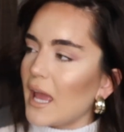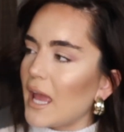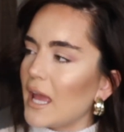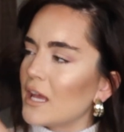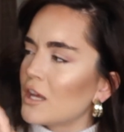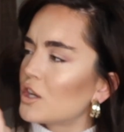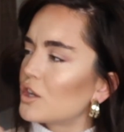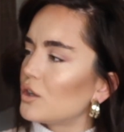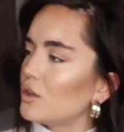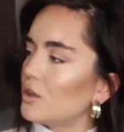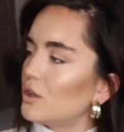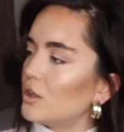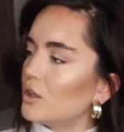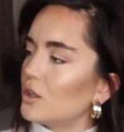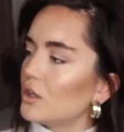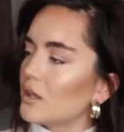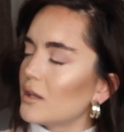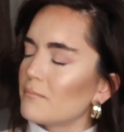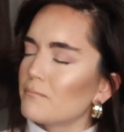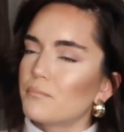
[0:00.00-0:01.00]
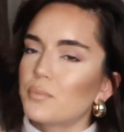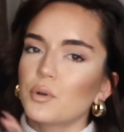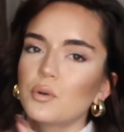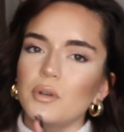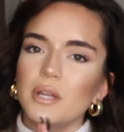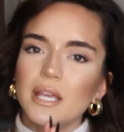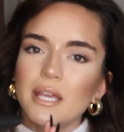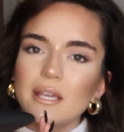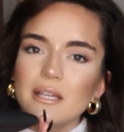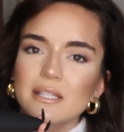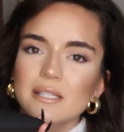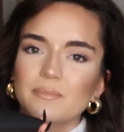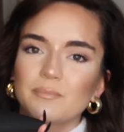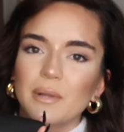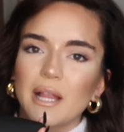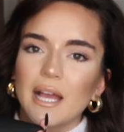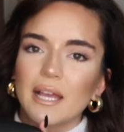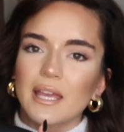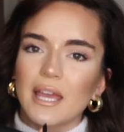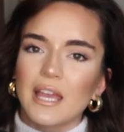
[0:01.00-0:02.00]
ankle booties,
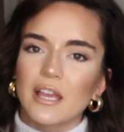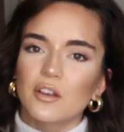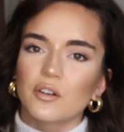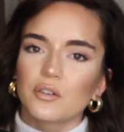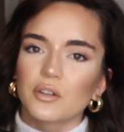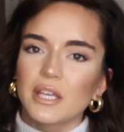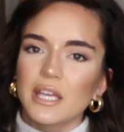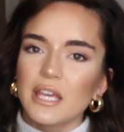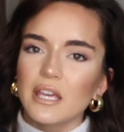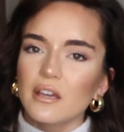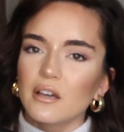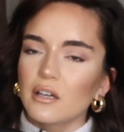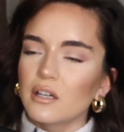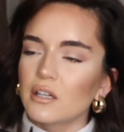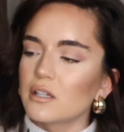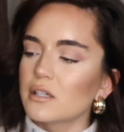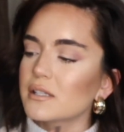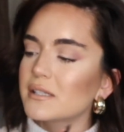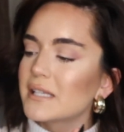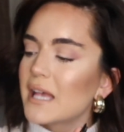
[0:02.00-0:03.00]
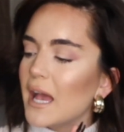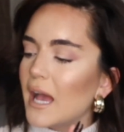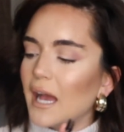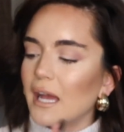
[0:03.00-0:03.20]
black ankle heels.